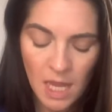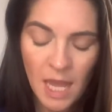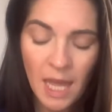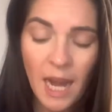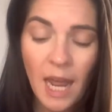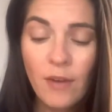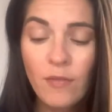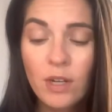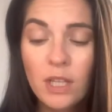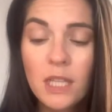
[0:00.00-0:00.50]

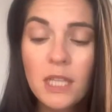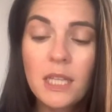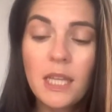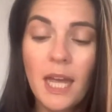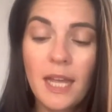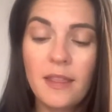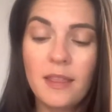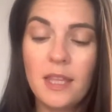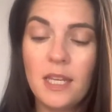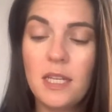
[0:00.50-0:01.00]
I really
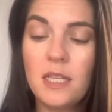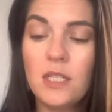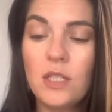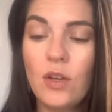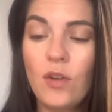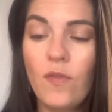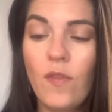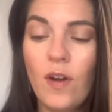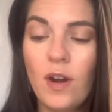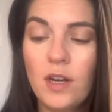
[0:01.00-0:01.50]
like these
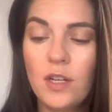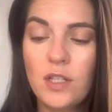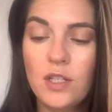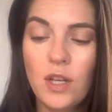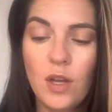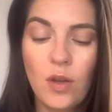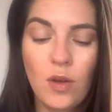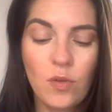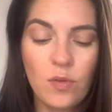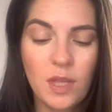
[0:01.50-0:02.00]
so far.
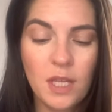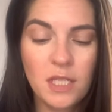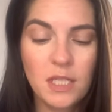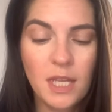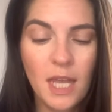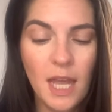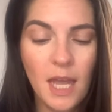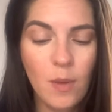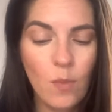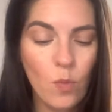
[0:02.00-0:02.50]
So this
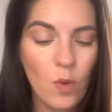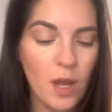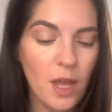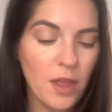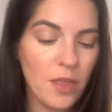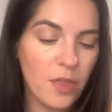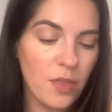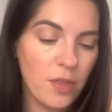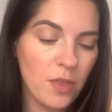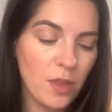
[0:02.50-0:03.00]
came
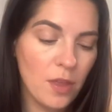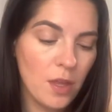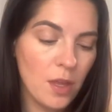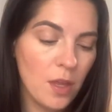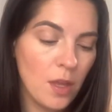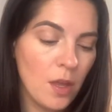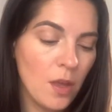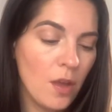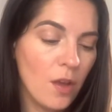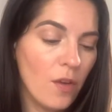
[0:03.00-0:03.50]
with
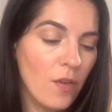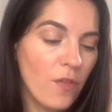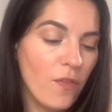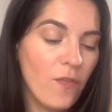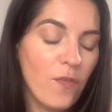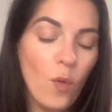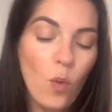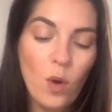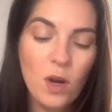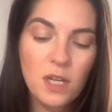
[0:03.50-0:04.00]

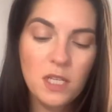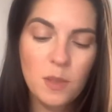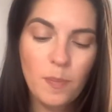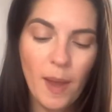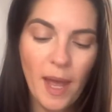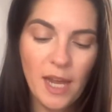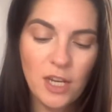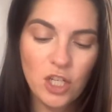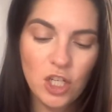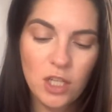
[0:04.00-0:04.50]
four
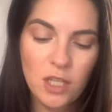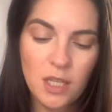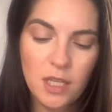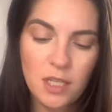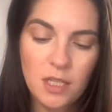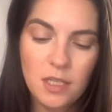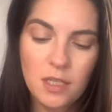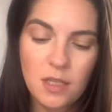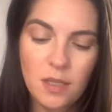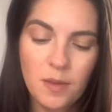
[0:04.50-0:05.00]

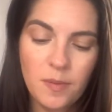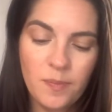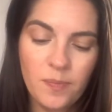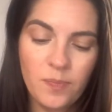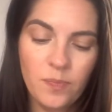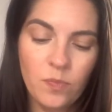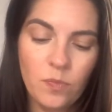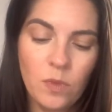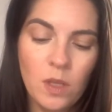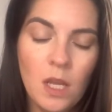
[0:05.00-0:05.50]

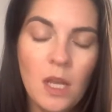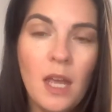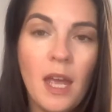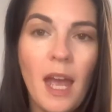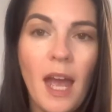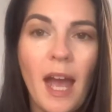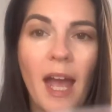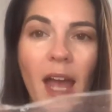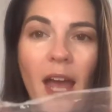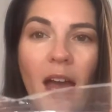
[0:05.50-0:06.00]
spatulas.
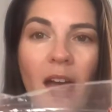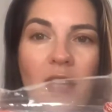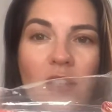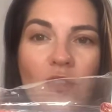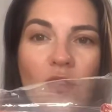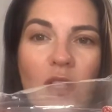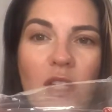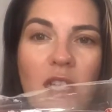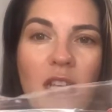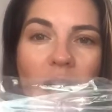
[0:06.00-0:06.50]
I, as you
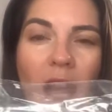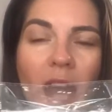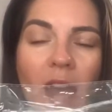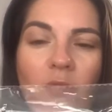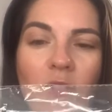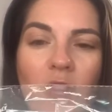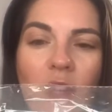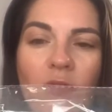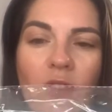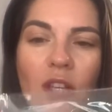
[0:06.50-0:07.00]
can see, I
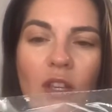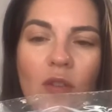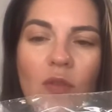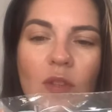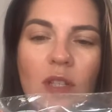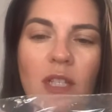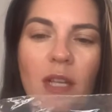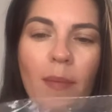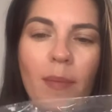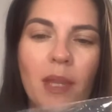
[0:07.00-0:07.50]
haven't even
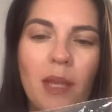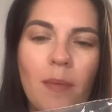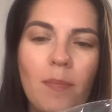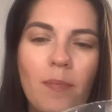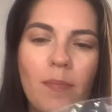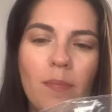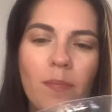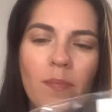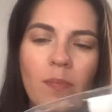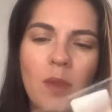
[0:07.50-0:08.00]
used some of them.
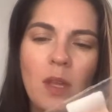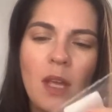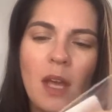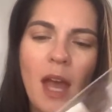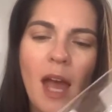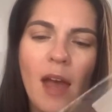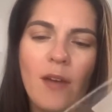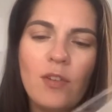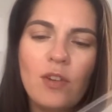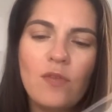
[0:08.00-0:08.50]

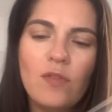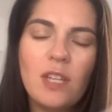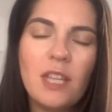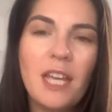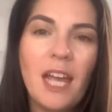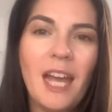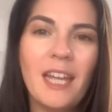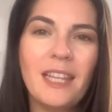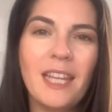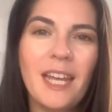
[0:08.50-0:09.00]
haven't really
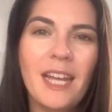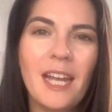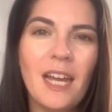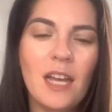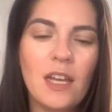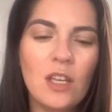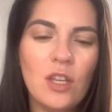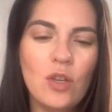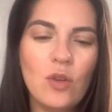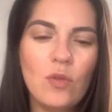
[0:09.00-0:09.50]
had like a
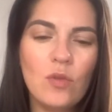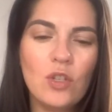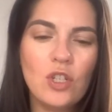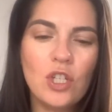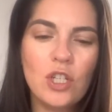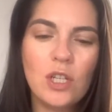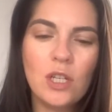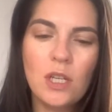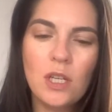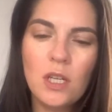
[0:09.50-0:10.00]
huge
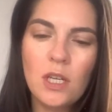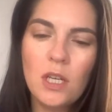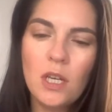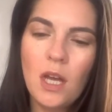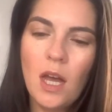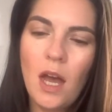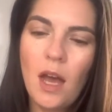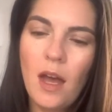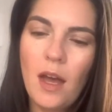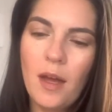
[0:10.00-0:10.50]

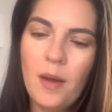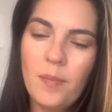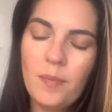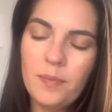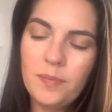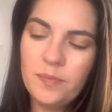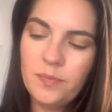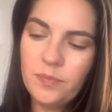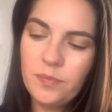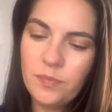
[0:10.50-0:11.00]
um,
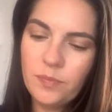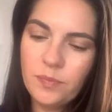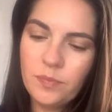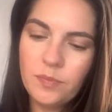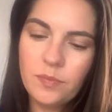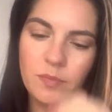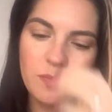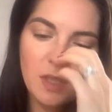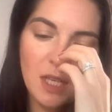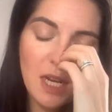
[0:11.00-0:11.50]

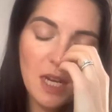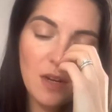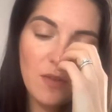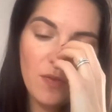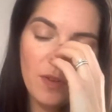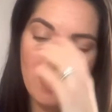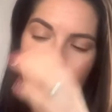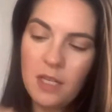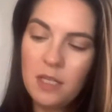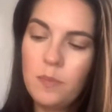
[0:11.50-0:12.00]
need
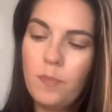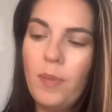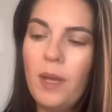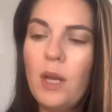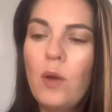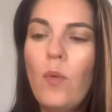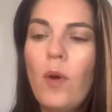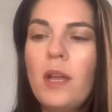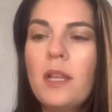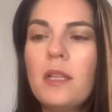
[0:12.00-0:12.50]
for these
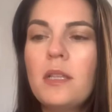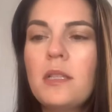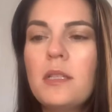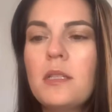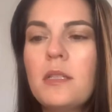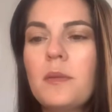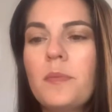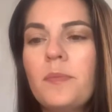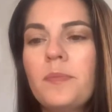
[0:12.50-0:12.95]
big ones.